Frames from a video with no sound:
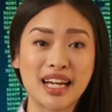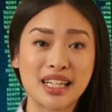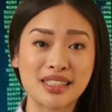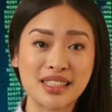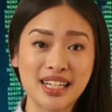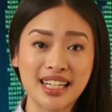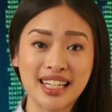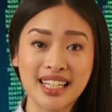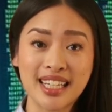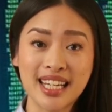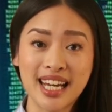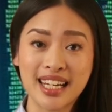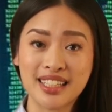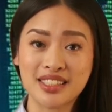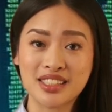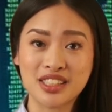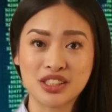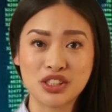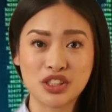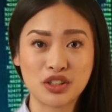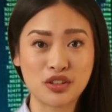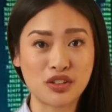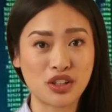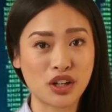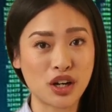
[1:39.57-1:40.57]
they can
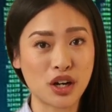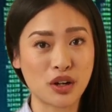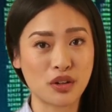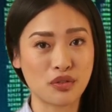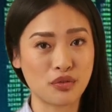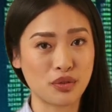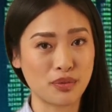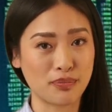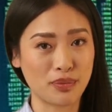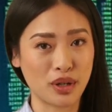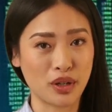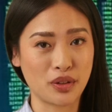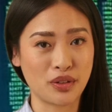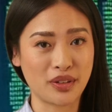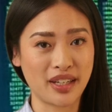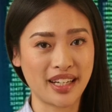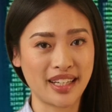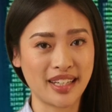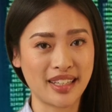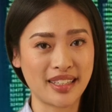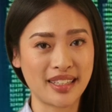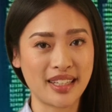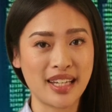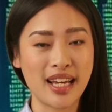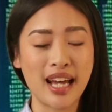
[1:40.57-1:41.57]
execute code
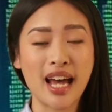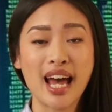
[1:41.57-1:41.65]
remotely,